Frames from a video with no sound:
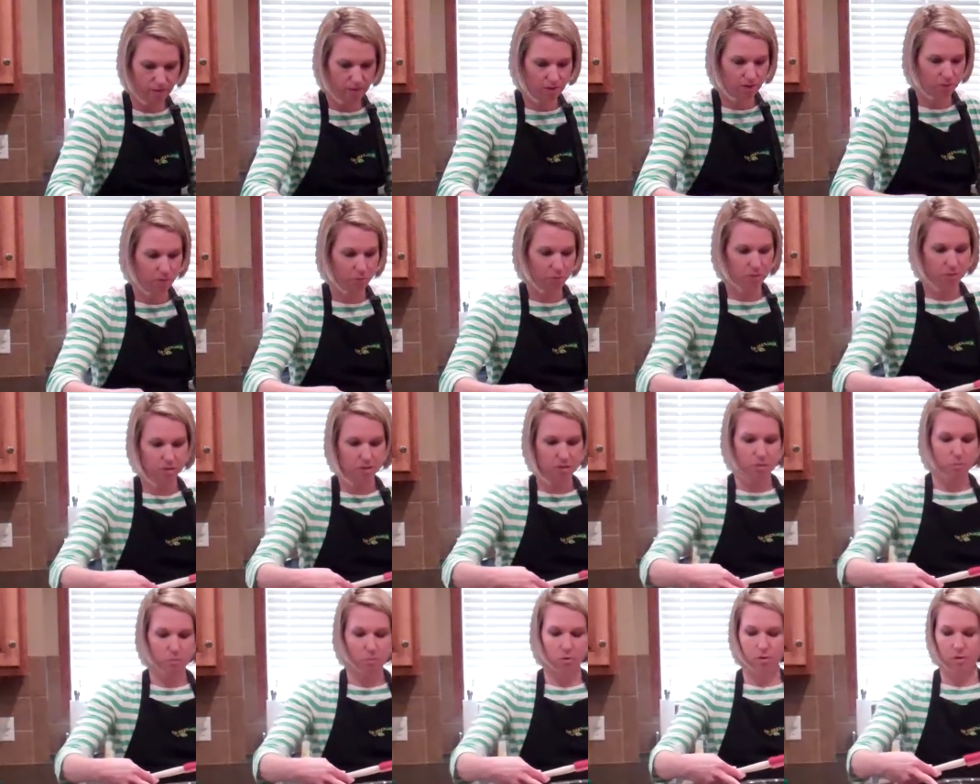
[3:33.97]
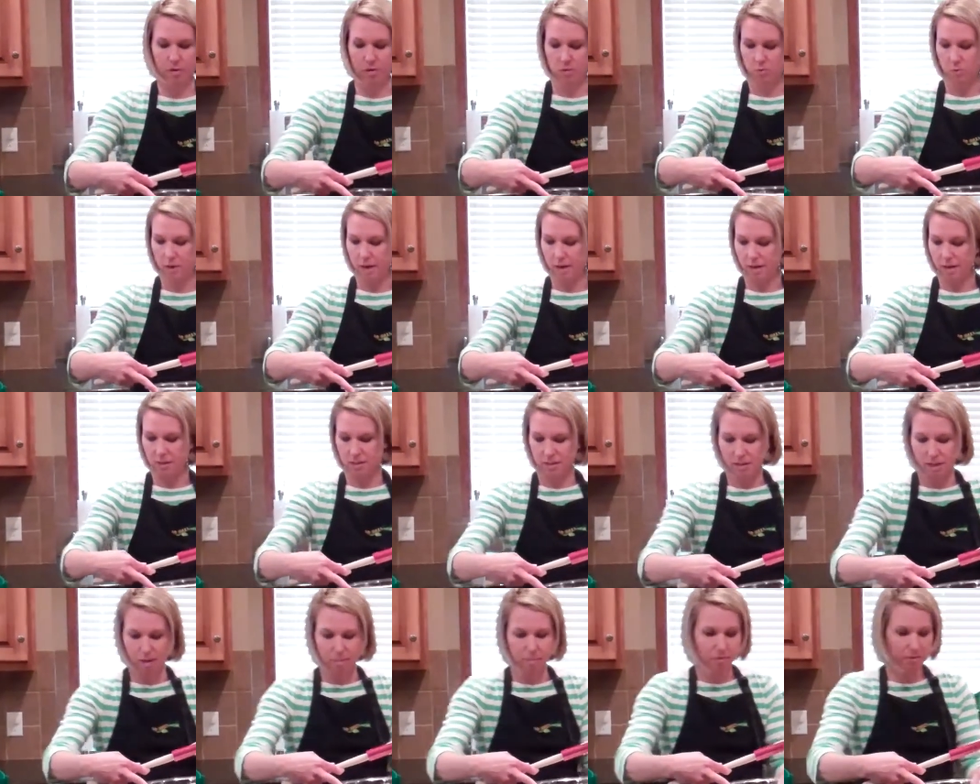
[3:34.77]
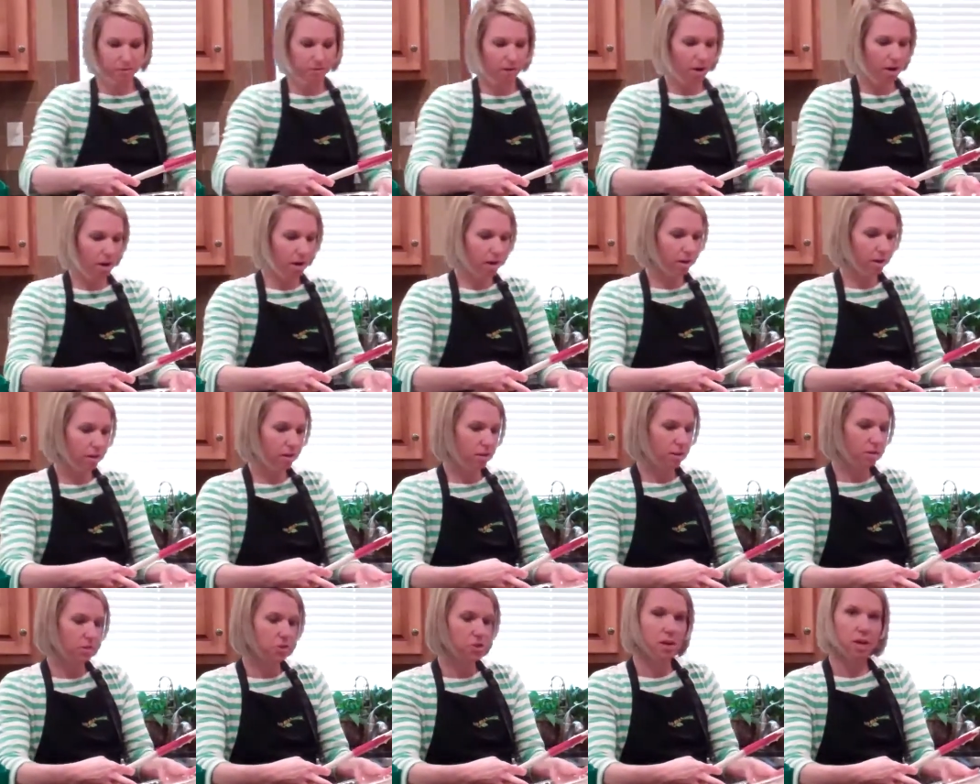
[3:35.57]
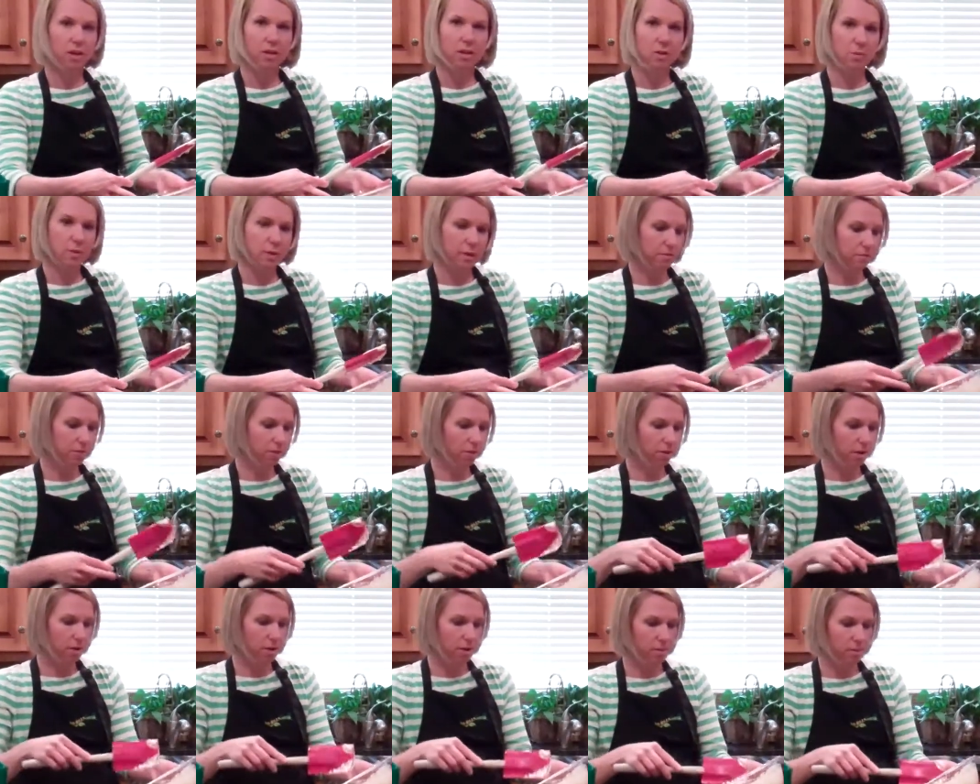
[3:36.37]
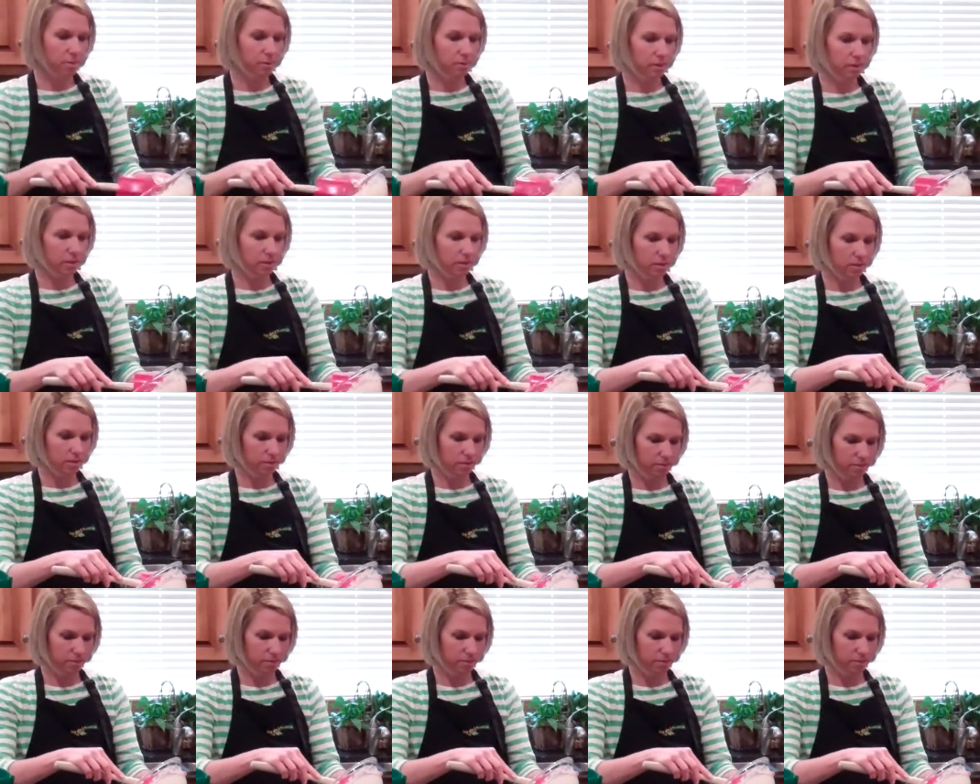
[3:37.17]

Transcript: So we're just going to pour this right on top of our chocolate wafer crumbs.